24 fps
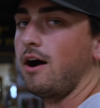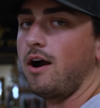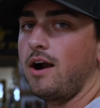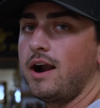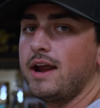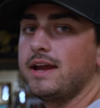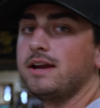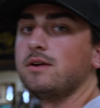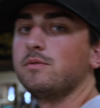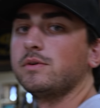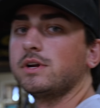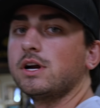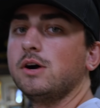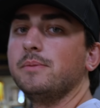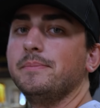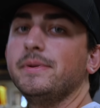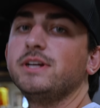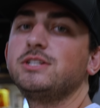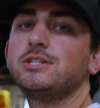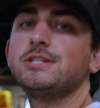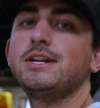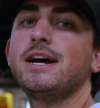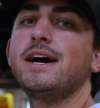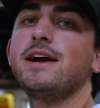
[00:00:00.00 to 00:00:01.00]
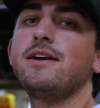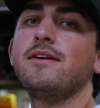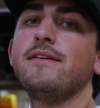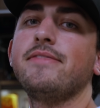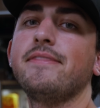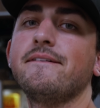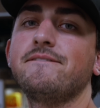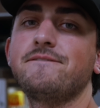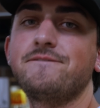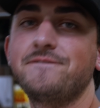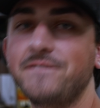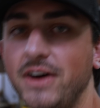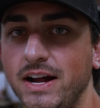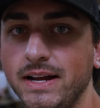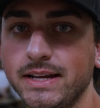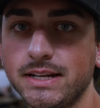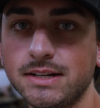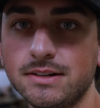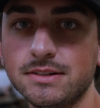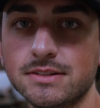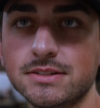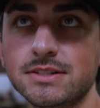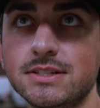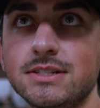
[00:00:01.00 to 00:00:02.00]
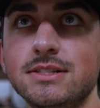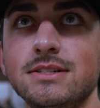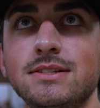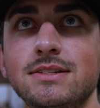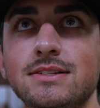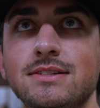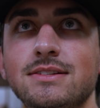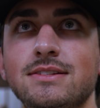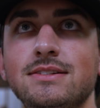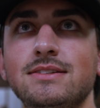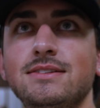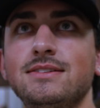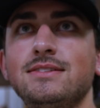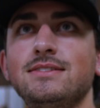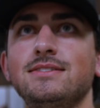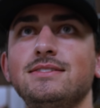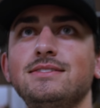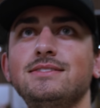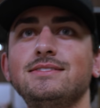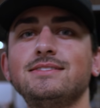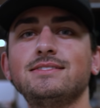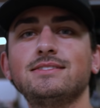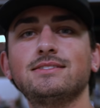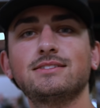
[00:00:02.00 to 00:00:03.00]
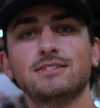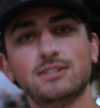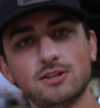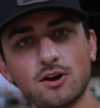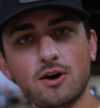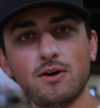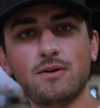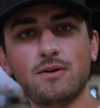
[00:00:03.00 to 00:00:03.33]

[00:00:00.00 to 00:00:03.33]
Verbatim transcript: All right, here we go. Mitch and I are in the finals. Let's go.